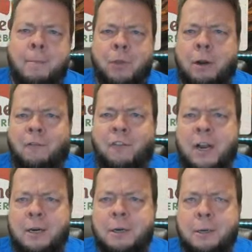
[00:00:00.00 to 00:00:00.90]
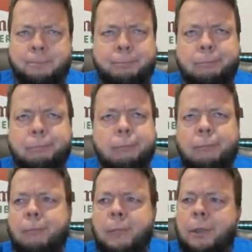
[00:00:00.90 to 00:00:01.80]
and find,
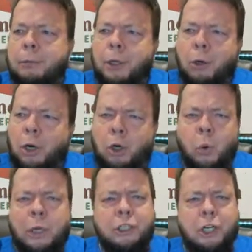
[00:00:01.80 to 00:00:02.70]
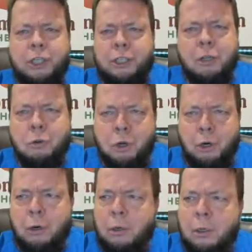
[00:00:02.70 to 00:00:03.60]
you know, a quiz that'll tell you
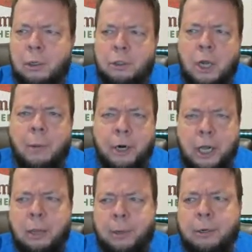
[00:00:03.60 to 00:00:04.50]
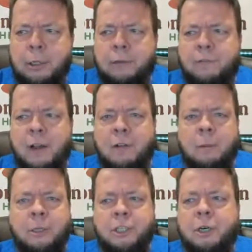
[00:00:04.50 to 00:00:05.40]
your dominant element in the five
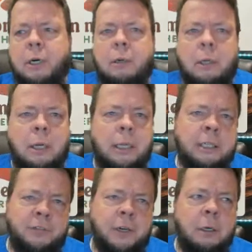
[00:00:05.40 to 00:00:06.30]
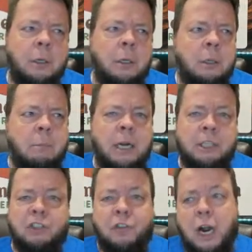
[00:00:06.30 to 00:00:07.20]
elements theory. Okay, and that's fun.
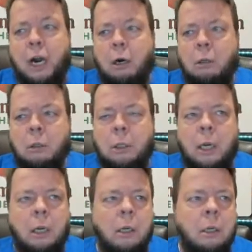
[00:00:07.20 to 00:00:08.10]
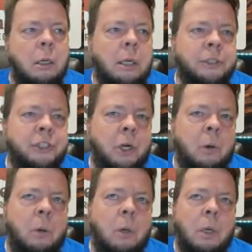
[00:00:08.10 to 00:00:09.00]
Mine's fire. Okay, and
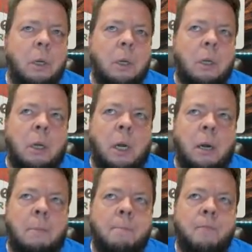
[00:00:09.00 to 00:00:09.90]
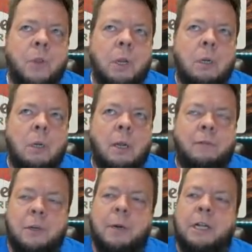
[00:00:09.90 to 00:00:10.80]
so um, if
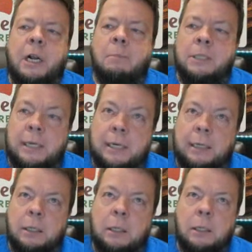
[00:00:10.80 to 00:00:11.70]
somebody comes in